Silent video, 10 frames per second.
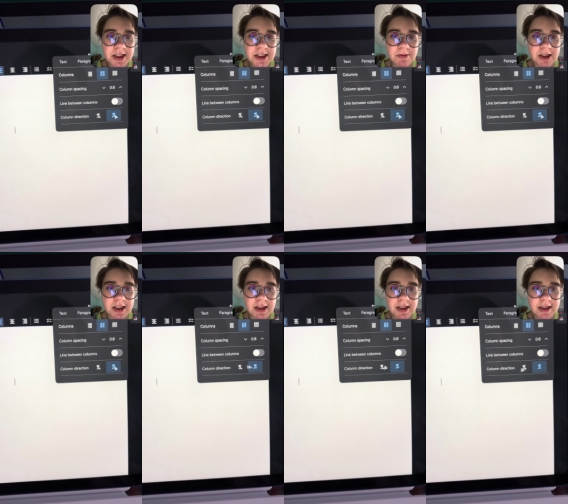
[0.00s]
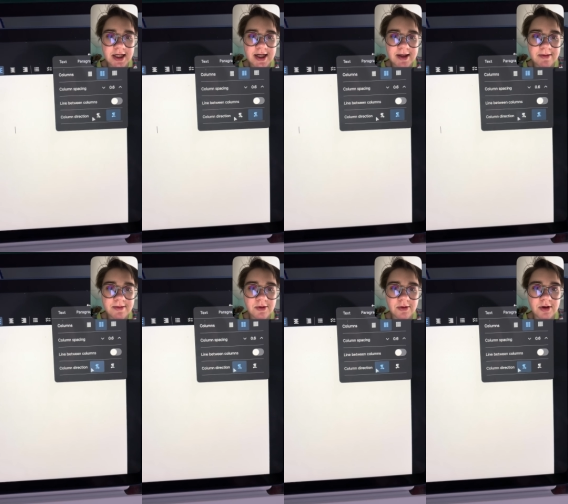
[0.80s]
So we're going to click that
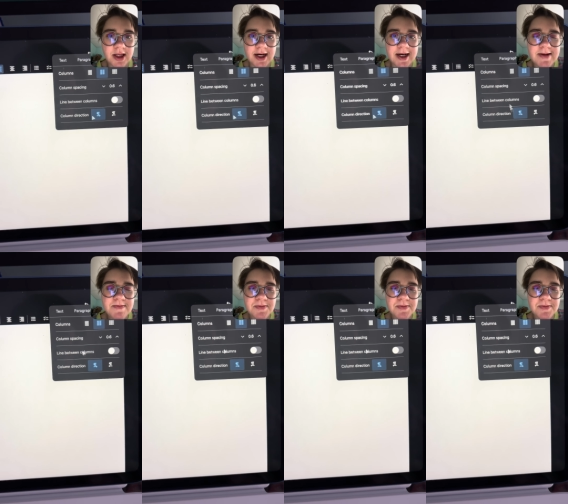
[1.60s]
or that.